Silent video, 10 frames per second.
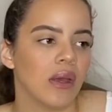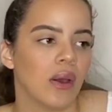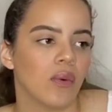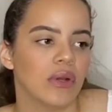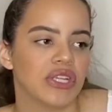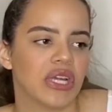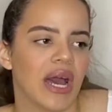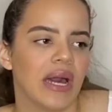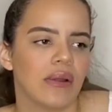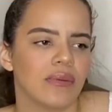which
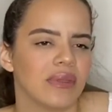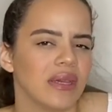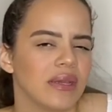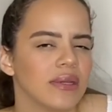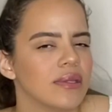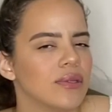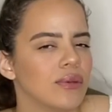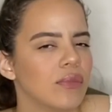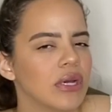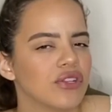I don't think is too
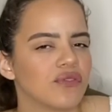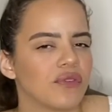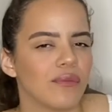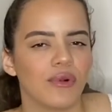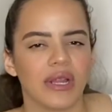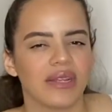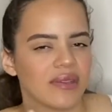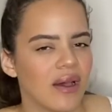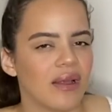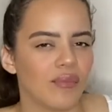much from what I
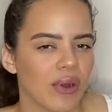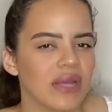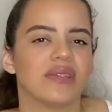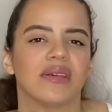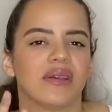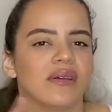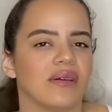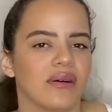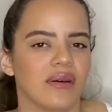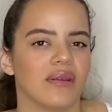saw in pricing
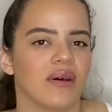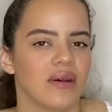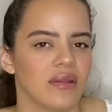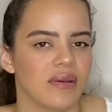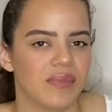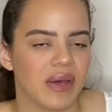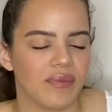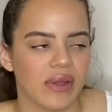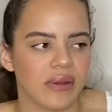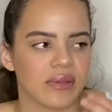on all of the bed
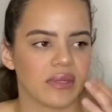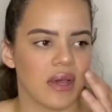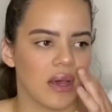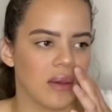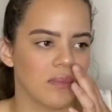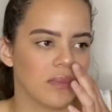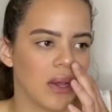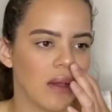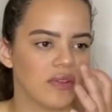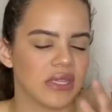rails.
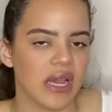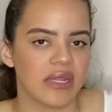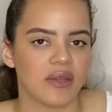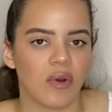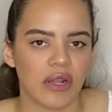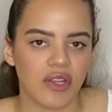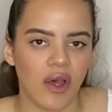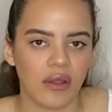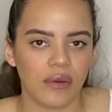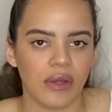Obviously I didn't want a
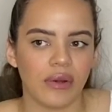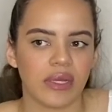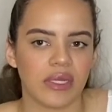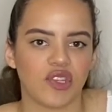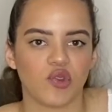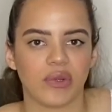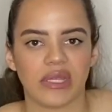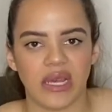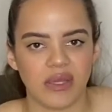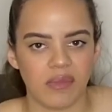toddler rail because it's a twin
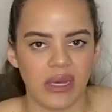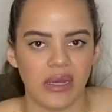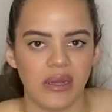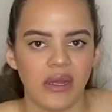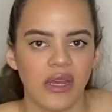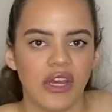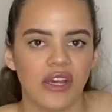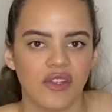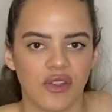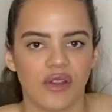size bed,
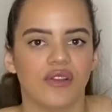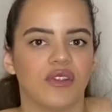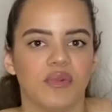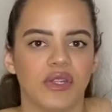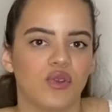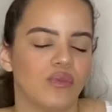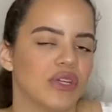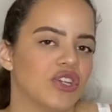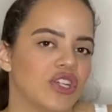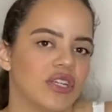so there'd just be too
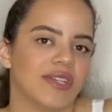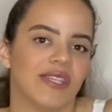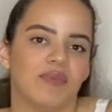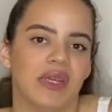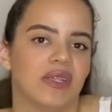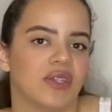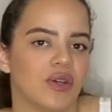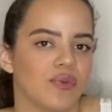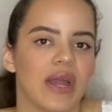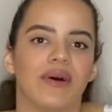much space
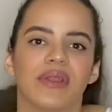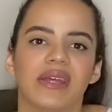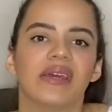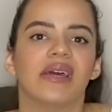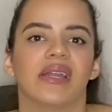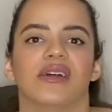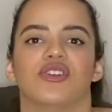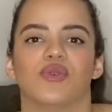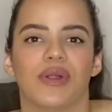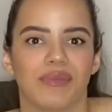around it, and I just want to